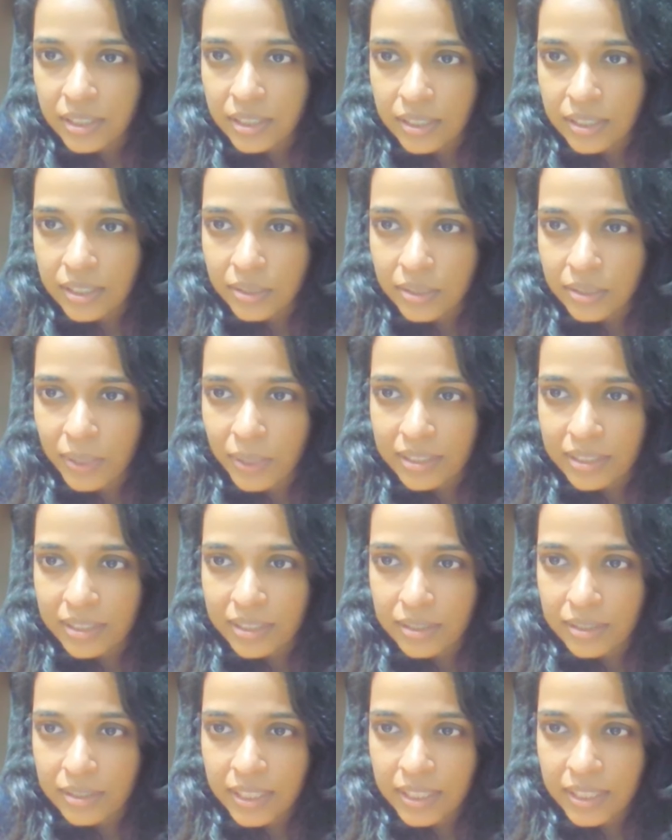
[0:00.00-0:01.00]
Uh, what
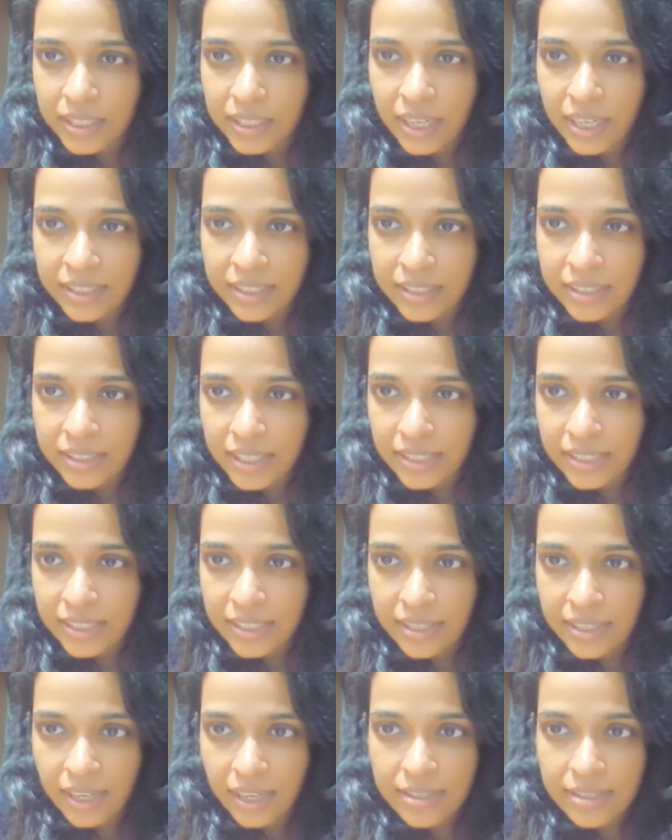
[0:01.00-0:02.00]
Dihan Caldera
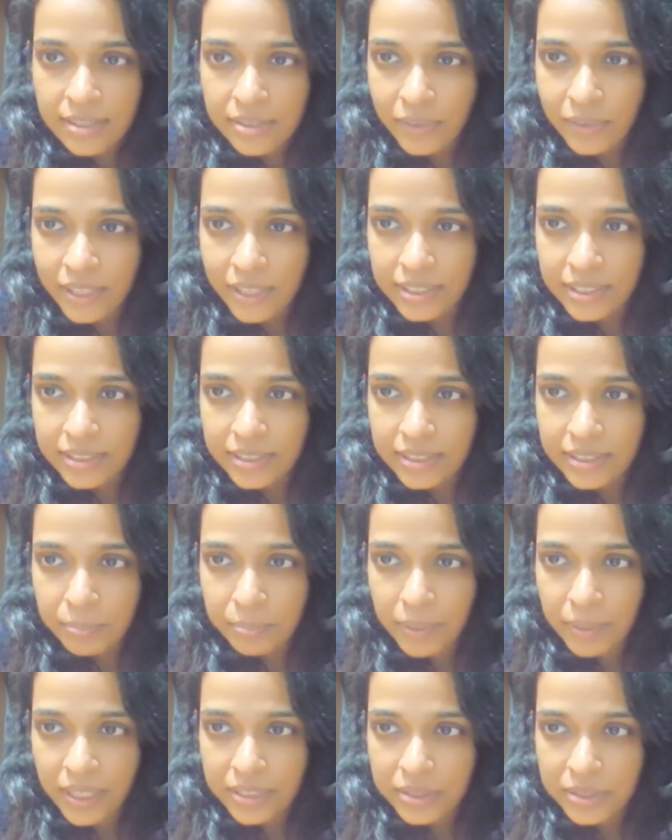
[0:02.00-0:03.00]
has asked, what is
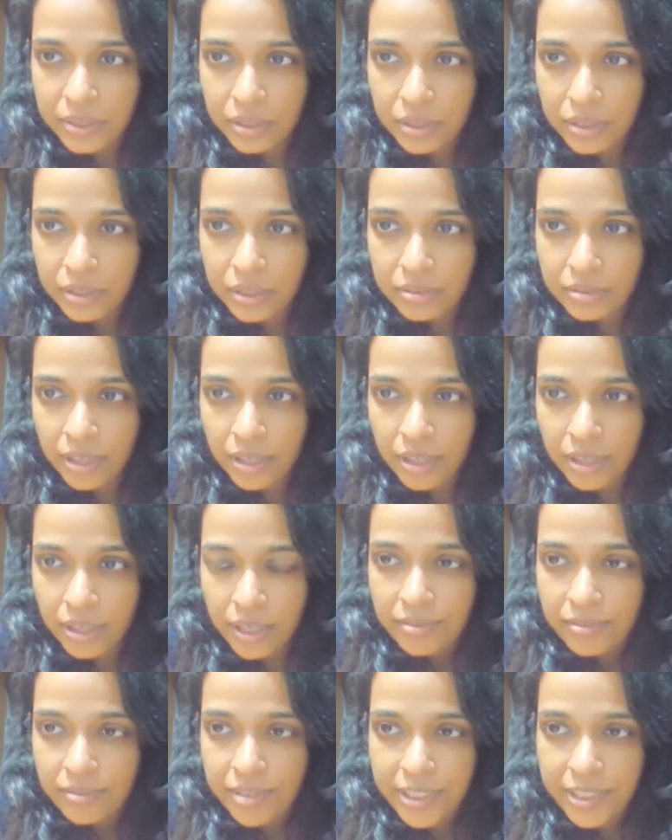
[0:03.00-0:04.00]
the place of
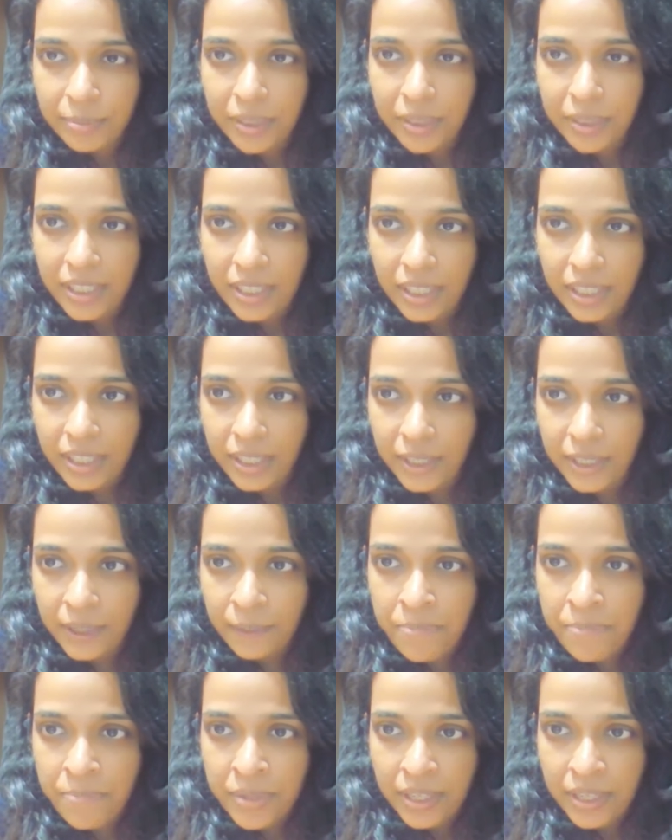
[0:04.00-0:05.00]
vitamin
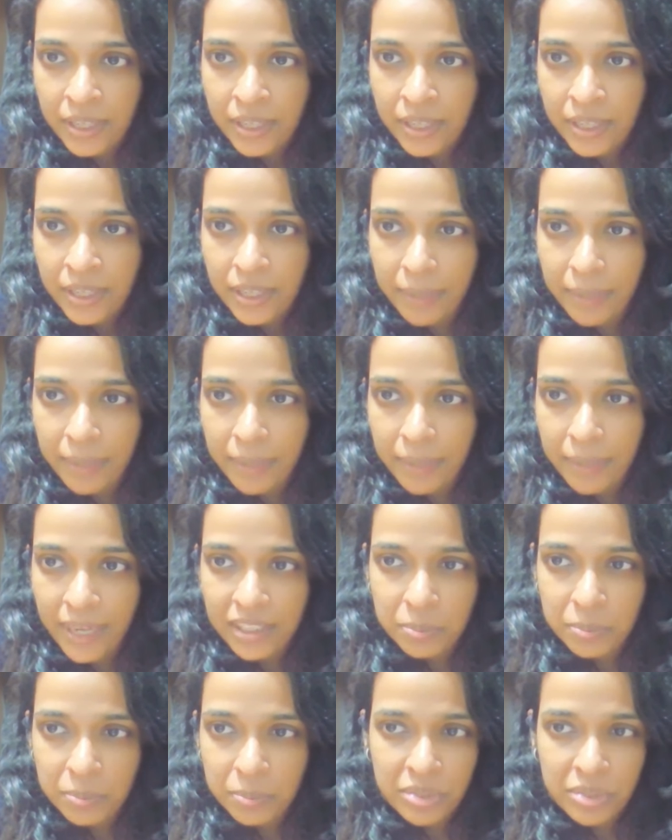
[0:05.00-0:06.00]
E in the
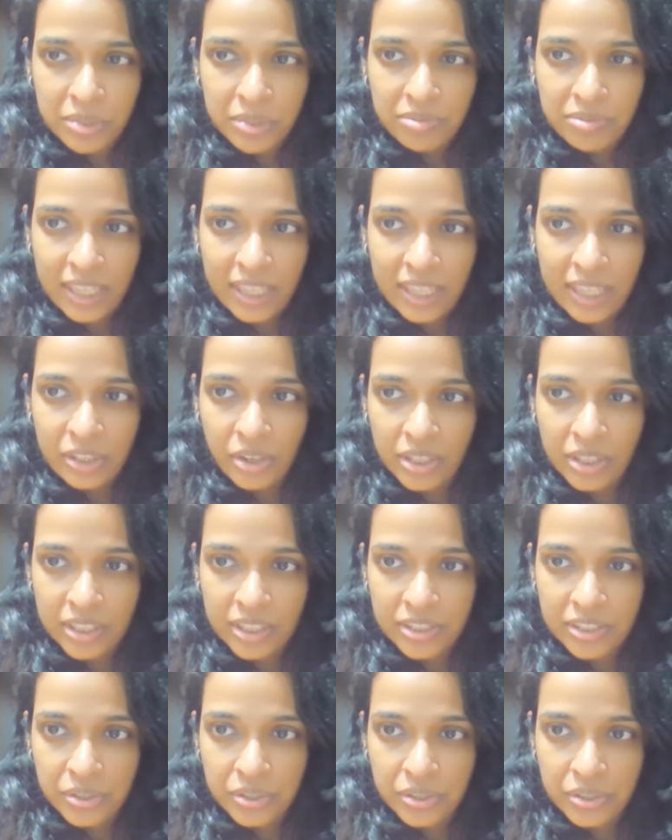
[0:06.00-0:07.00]
management of high
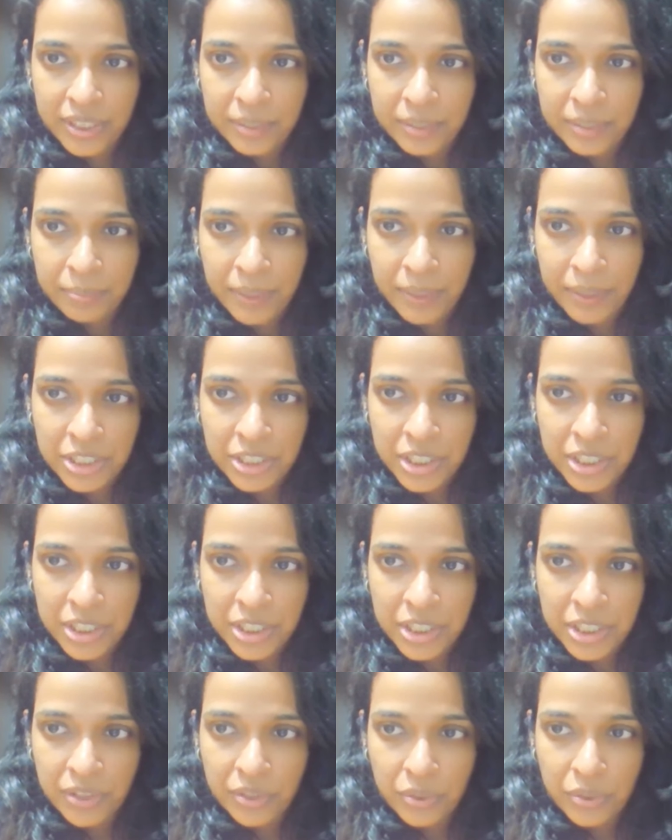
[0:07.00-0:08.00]
cholesterol in
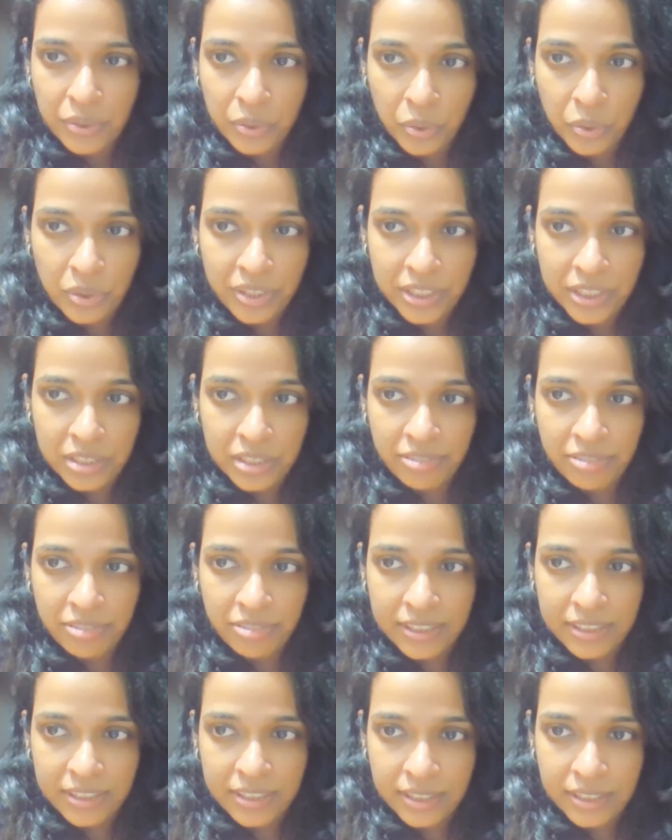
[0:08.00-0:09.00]
patients with no risk
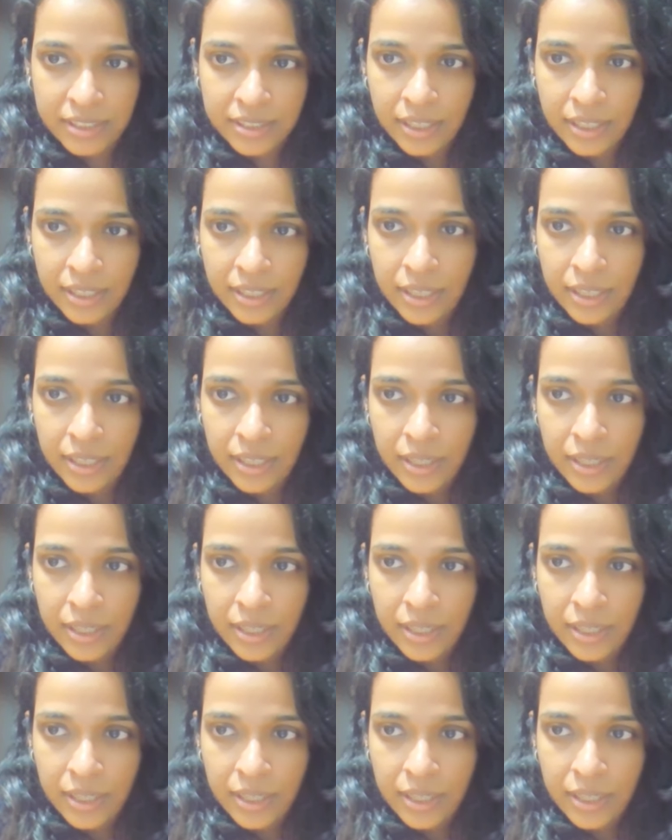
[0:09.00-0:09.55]
factors,